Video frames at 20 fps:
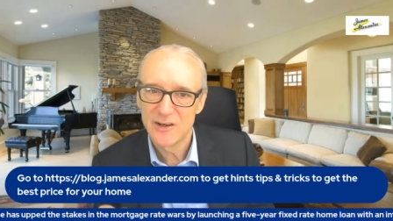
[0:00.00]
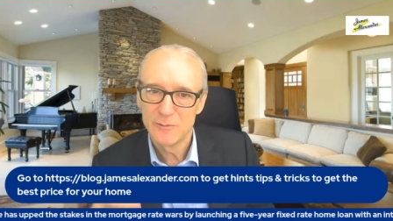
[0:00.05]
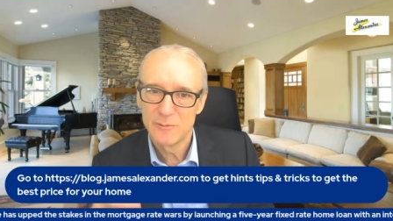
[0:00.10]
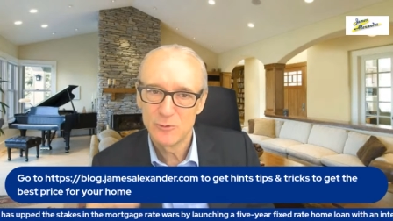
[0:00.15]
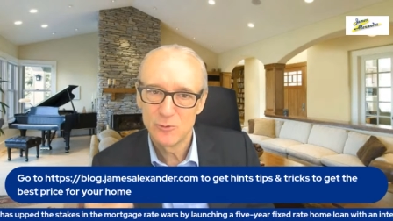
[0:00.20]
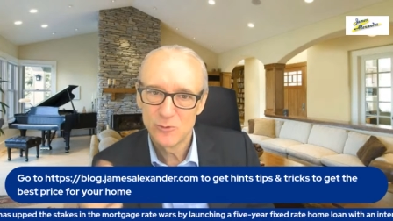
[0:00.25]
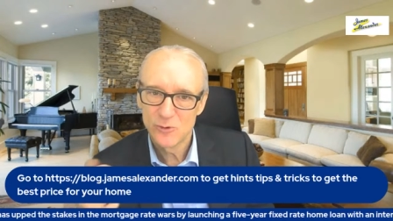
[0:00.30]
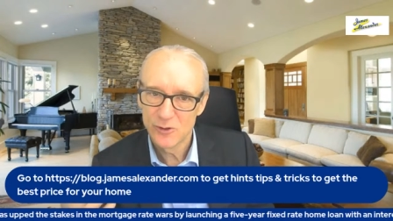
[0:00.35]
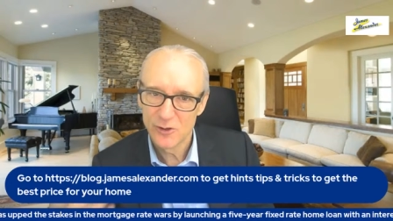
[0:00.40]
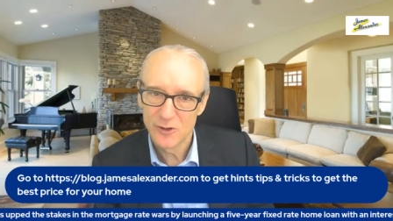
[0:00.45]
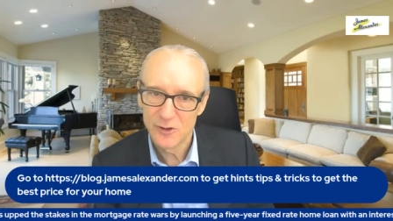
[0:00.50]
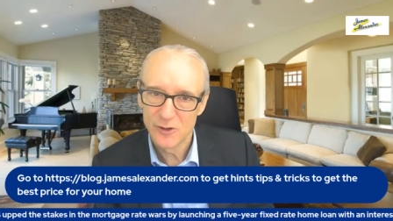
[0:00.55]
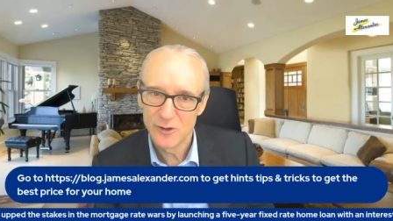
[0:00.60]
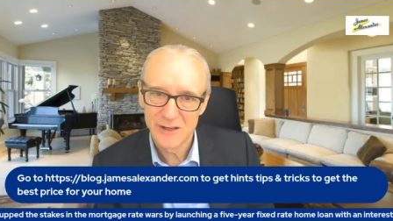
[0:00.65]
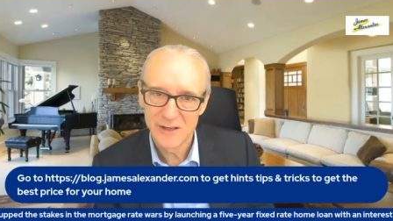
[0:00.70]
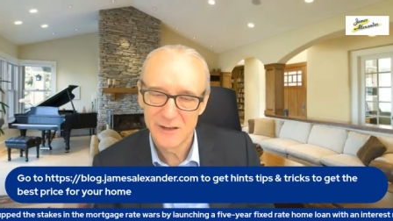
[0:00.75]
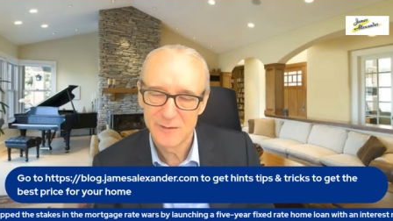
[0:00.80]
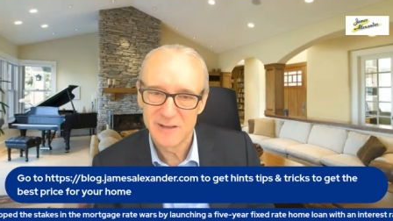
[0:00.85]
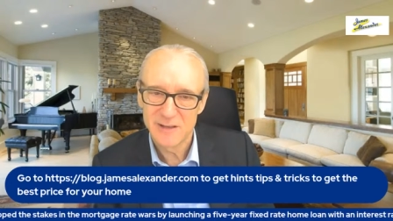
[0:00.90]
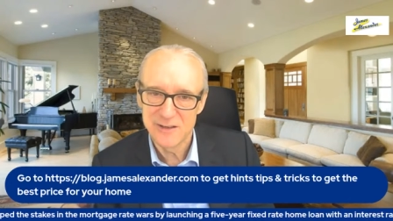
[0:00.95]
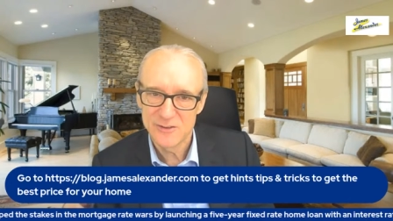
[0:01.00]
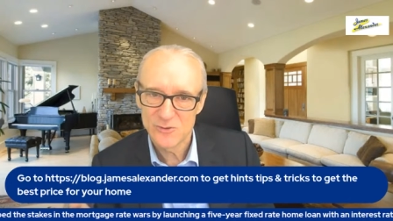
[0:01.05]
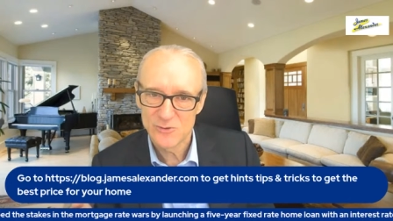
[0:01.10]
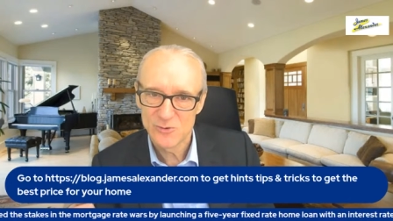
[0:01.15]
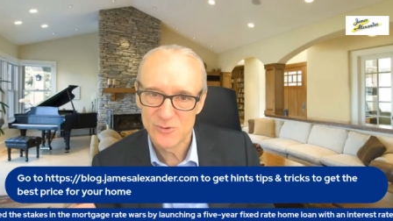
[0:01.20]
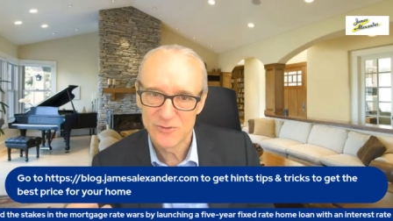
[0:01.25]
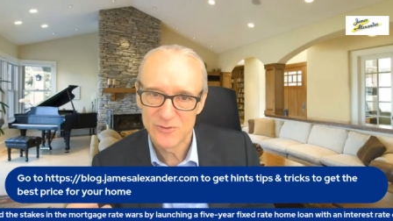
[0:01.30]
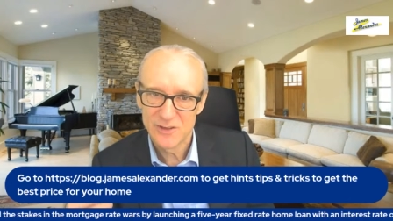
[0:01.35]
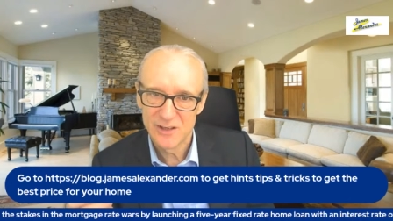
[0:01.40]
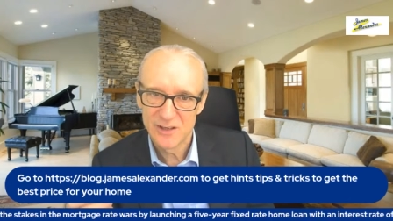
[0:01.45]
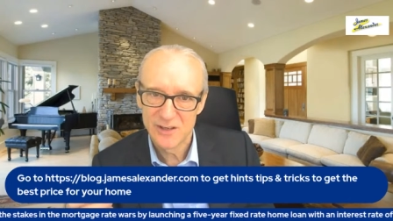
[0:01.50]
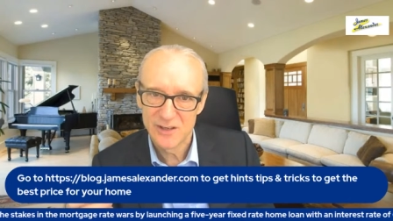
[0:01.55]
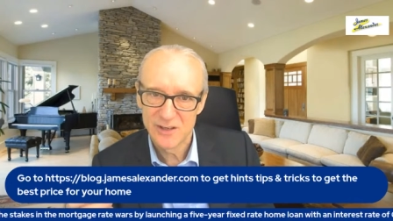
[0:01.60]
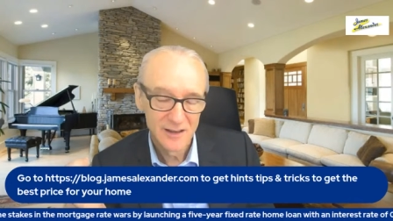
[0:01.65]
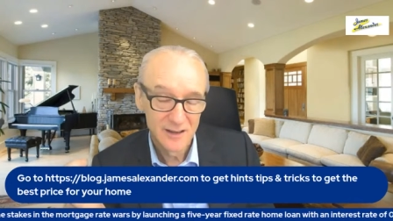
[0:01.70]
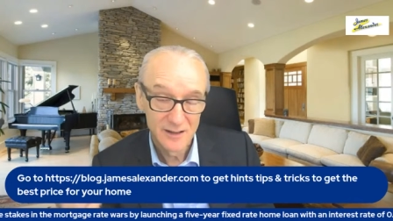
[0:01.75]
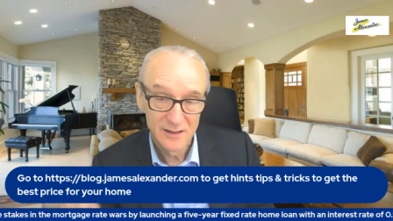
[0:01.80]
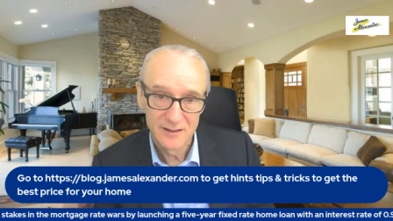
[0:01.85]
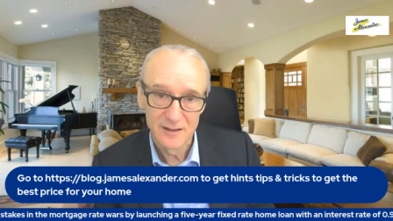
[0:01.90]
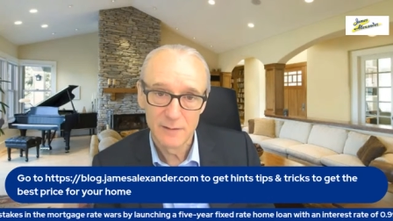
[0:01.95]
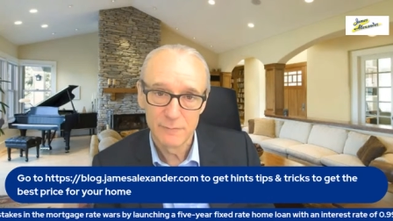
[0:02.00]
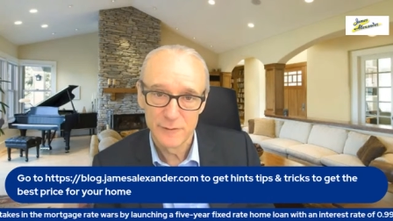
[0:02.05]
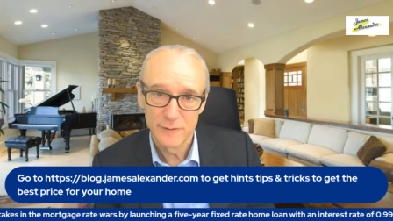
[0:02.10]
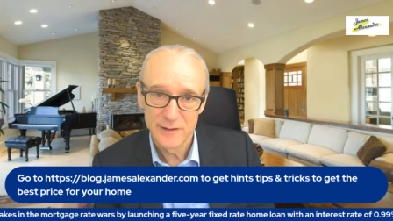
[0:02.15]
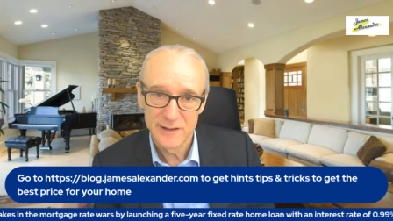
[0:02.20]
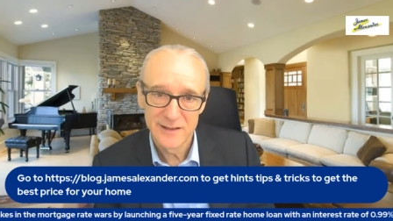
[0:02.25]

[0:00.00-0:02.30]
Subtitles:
coffee cup, that sort of thing, lovely.